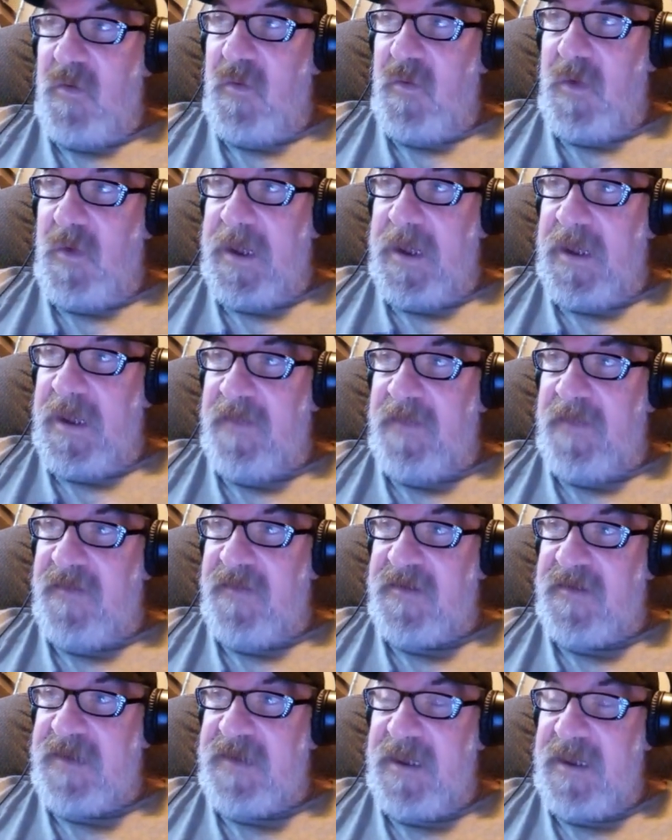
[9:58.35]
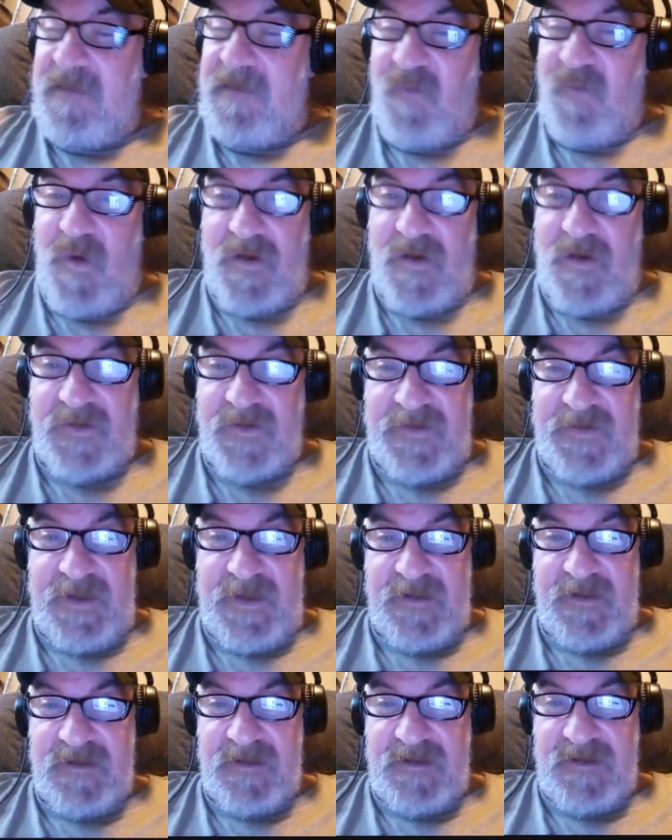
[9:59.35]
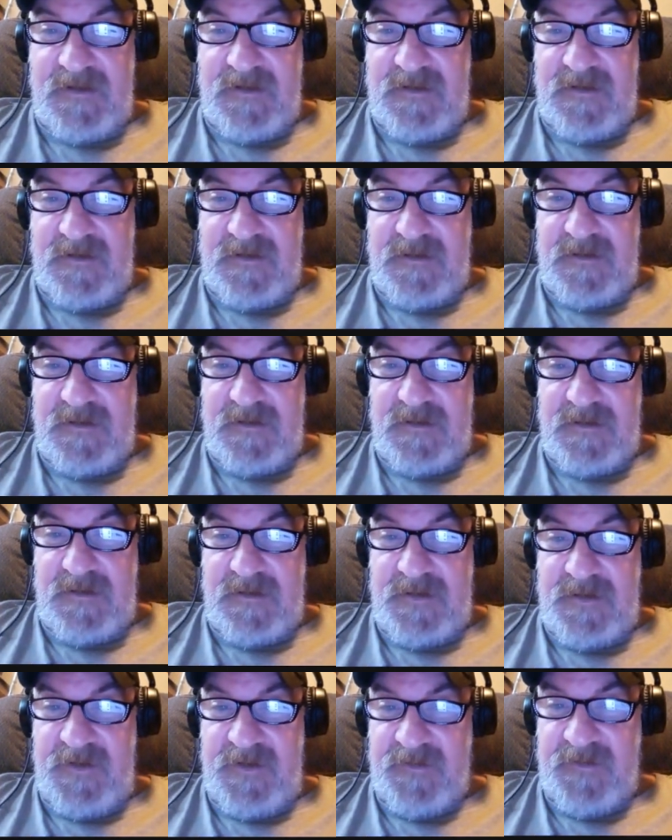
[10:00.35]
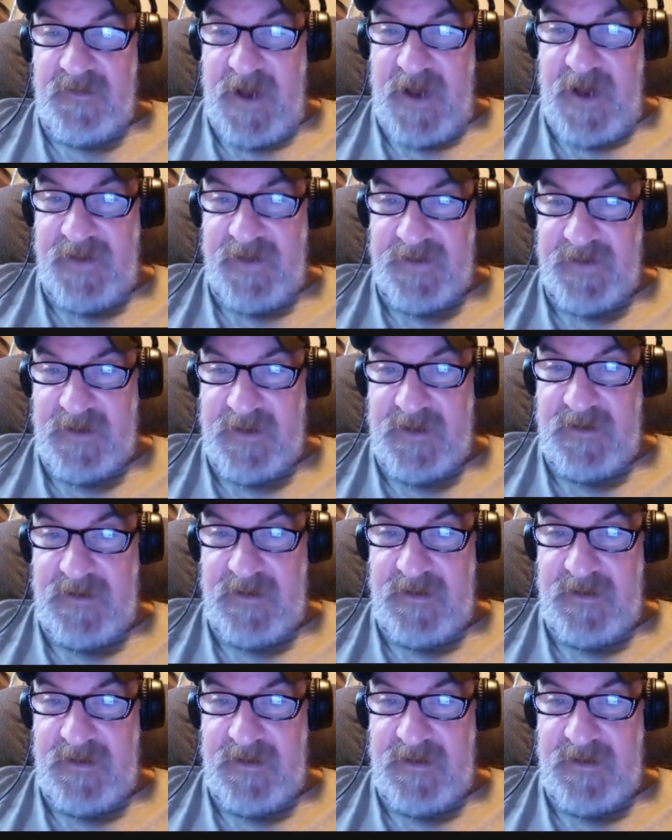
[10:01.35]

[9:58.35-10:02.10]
when the team walks in to the restaurant,